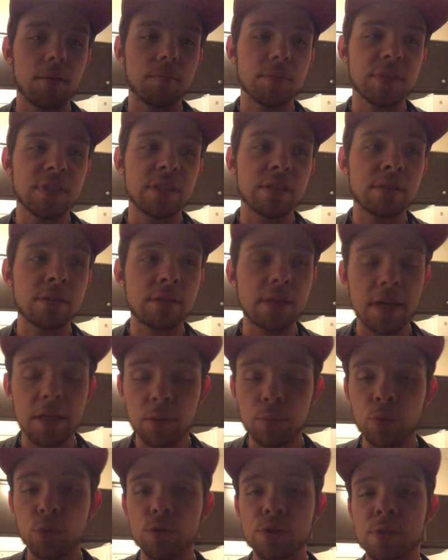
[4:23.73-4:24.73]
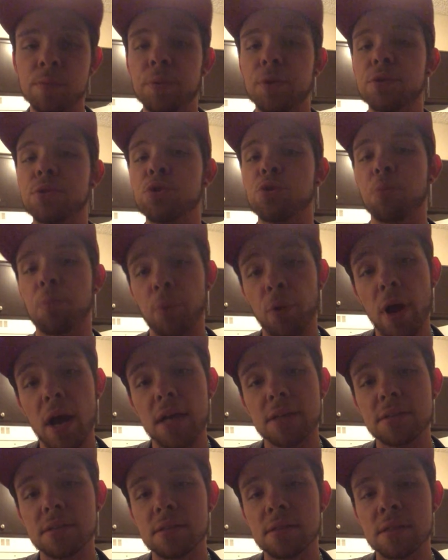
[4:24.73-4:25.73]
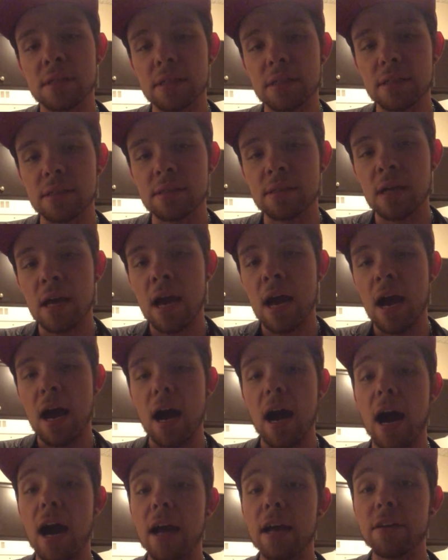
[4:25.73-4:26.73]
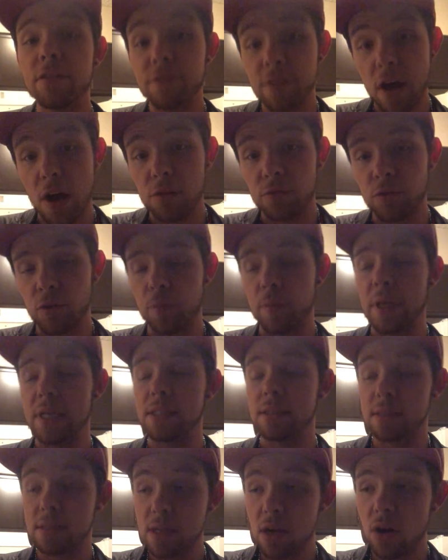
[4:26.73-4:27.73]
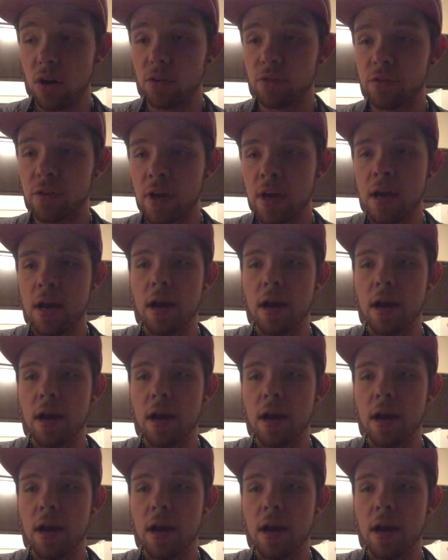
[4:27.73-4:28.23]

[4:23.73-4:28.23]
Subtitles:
sustainable spiritual practices I have found for myself